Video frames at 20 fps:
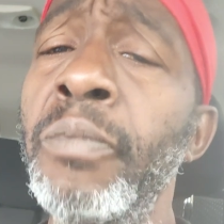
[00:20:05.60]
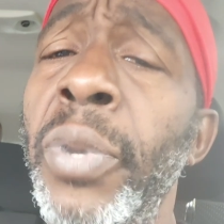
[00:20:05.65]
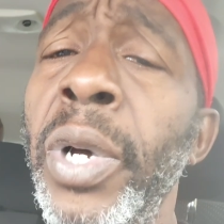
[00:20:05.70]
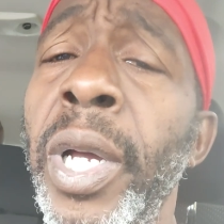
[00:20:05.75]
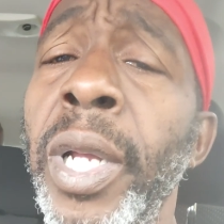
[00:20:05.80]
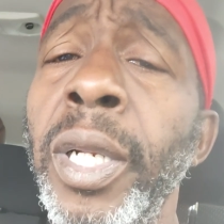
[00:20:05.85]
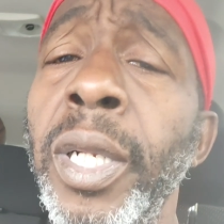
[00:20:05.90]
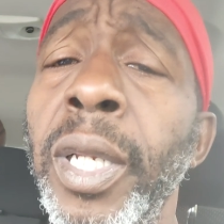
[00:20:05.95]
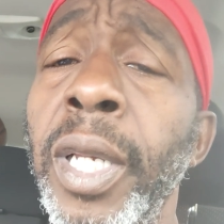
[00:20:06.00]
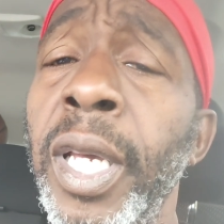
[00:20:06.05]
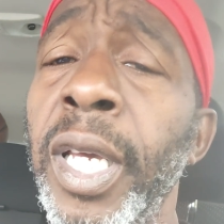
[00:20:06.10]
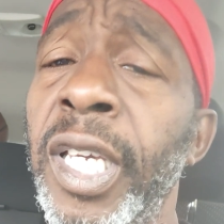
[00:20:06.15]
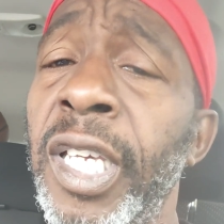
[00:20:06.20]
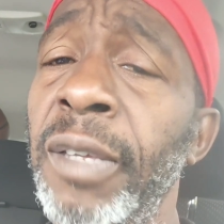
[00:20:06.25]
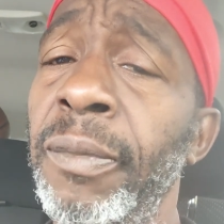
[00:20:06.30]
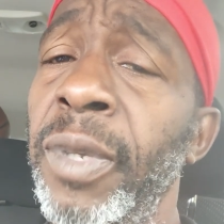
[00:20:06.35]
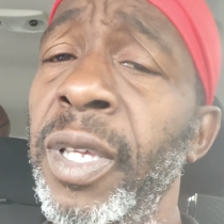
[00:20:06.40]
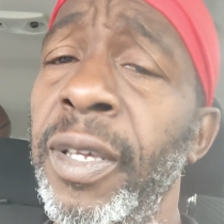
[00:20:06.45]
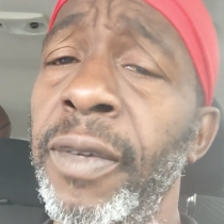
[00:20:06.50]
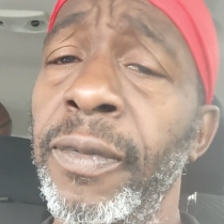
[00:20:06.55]
but it
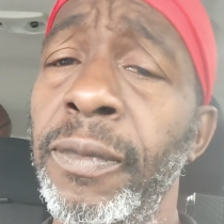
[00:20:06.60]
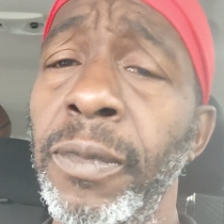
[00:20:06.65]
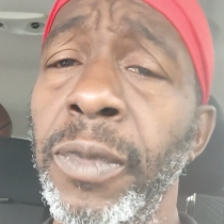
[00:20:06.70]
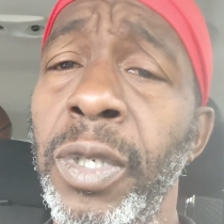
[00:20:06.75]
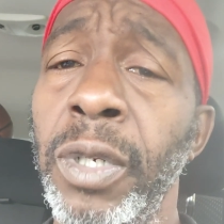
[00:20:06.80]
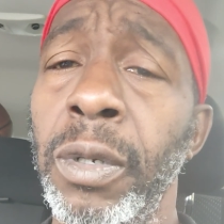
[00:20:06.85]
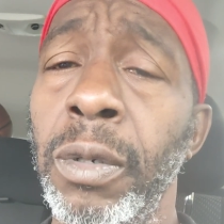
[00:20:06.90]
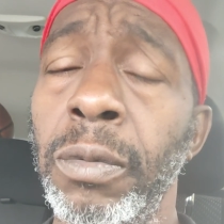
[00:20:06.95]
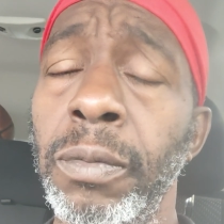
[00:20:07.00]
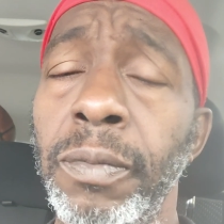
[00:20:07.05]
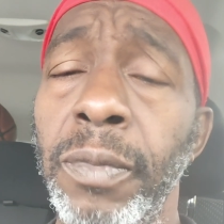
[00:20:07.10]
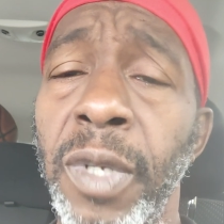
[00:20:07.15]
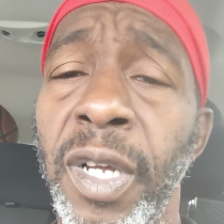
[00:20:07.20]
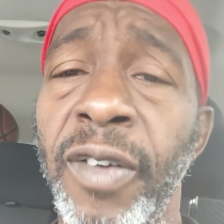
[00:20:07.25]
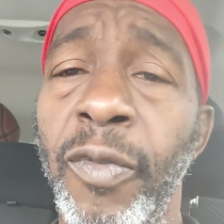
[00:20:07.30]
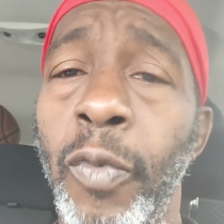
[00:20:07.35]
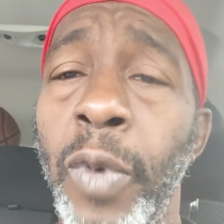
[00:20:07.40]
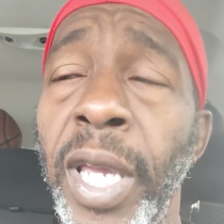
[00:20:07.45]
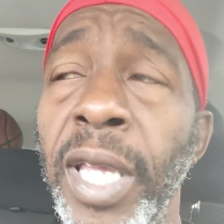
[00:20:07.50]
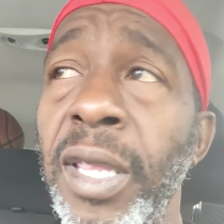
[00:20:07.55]
could be a you know
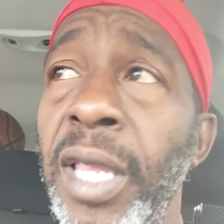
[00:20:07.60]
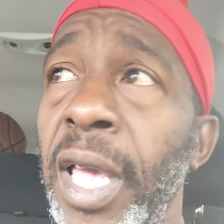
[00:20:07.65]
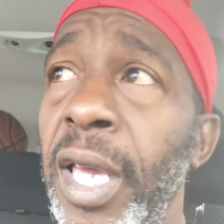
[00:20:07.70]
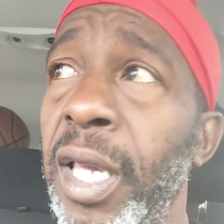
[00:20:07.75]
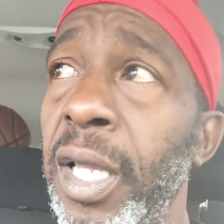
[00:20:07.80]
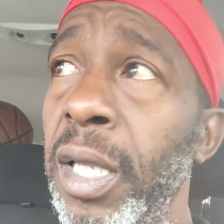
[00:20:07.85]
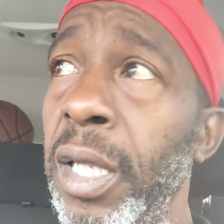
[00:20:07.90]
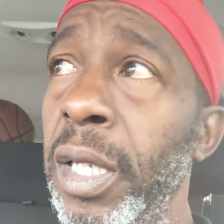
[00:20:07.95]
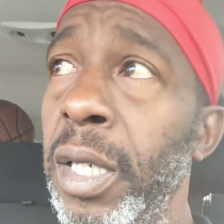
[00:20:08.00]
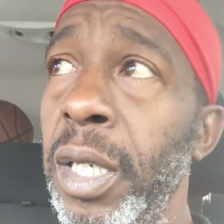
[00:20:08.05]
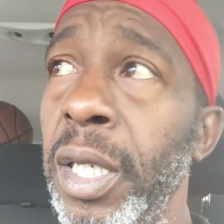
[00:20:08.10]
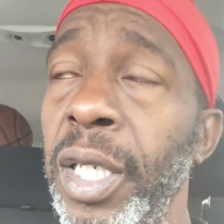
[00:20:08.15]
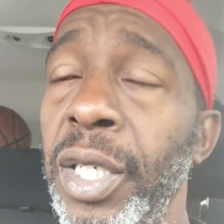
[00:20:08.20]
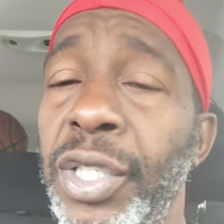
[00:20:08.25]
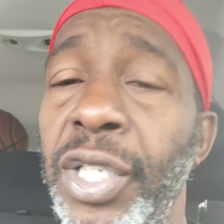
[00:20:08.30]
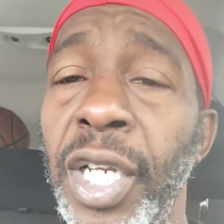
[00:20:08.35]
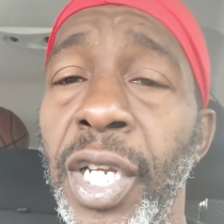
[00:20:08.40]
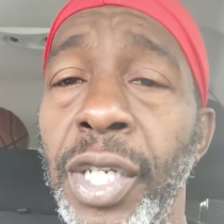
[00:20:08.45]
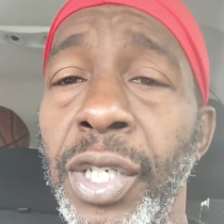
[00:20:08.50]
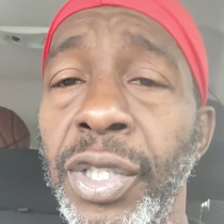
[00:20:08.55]
a weight that can literally
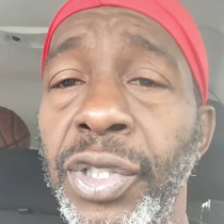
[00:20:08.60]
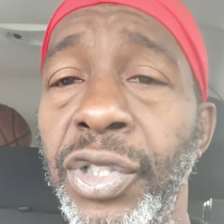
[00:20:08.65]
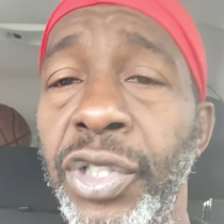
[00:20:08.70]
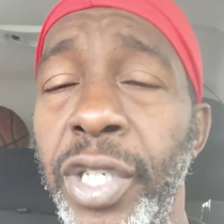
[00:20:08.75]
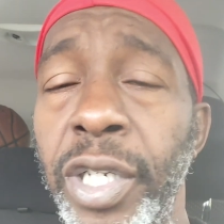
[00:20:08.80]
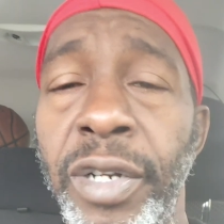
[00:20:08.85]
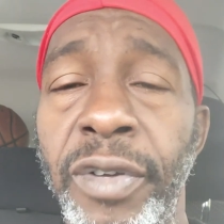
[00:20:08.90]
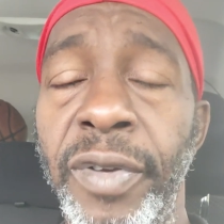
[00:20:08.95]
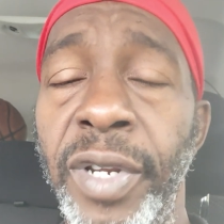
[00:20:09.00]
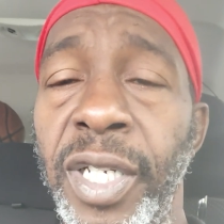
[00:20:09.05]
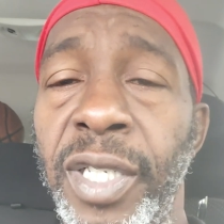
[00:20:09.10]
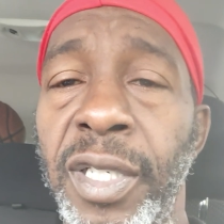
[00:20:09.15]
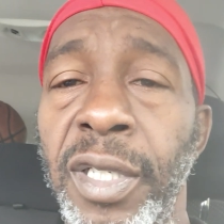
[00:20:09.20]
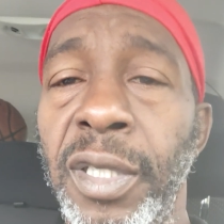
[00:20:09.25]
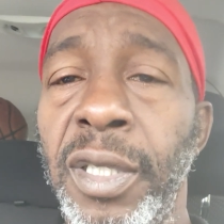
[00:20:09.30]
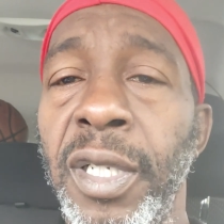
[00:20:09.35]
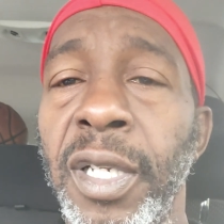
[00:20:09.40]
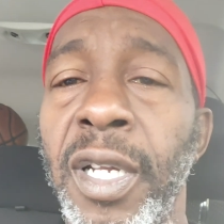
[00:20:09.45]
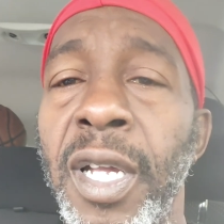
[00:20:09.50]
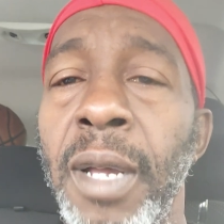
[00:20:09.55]
change
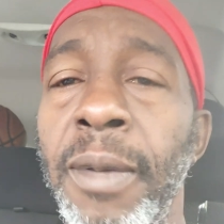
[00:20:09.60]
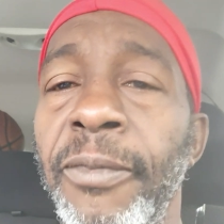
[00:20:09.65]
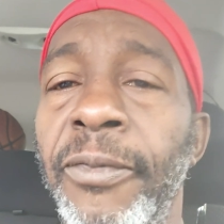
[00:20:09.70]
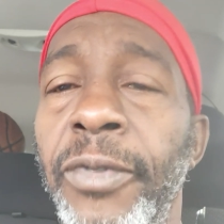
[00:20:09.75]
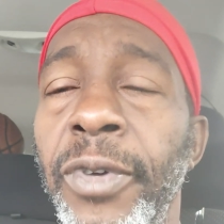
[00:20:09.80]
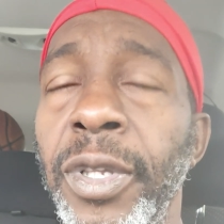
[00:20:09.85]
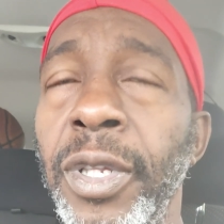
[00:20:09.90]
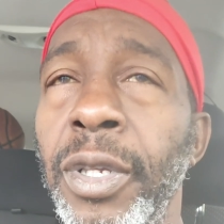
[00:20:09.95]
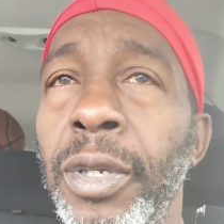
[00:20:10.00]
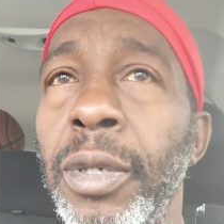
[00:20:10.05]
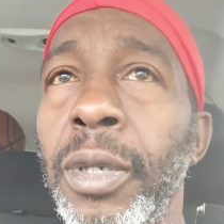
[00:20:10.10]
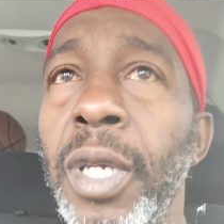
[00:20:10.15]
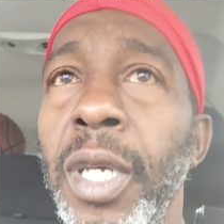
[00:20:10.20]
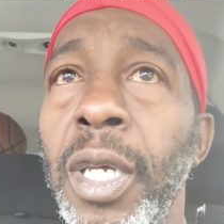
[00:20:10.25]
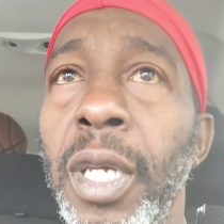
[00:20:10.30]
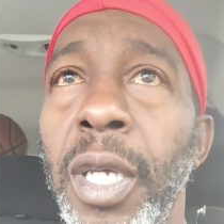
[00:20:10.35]
generations to come for you